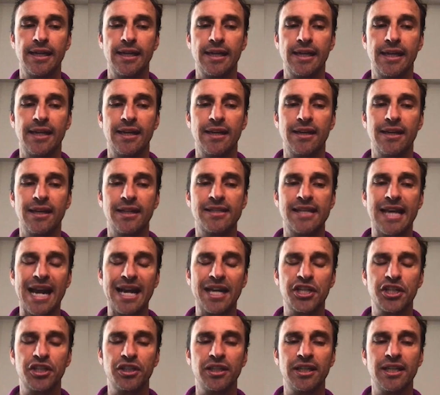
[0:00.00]
And it's
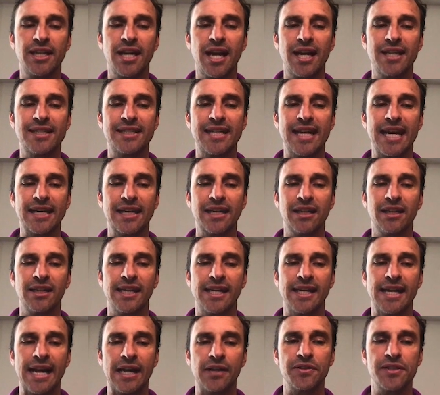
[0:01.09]
actually not technically
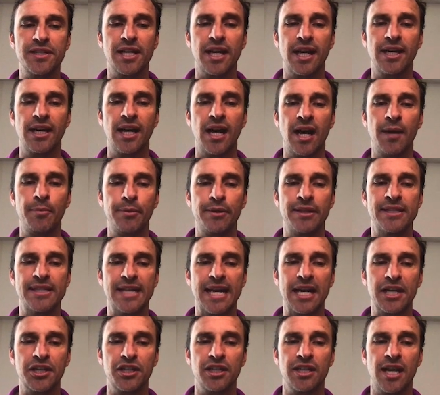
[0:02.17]
an outside hop. It's
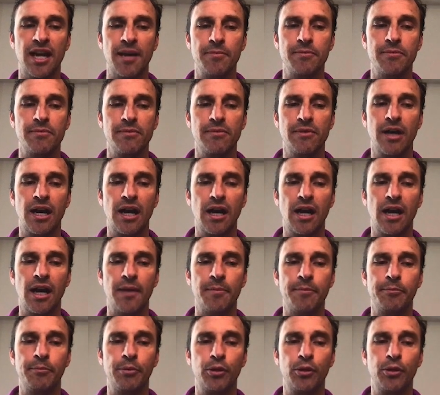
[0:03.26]
actually I'm I'm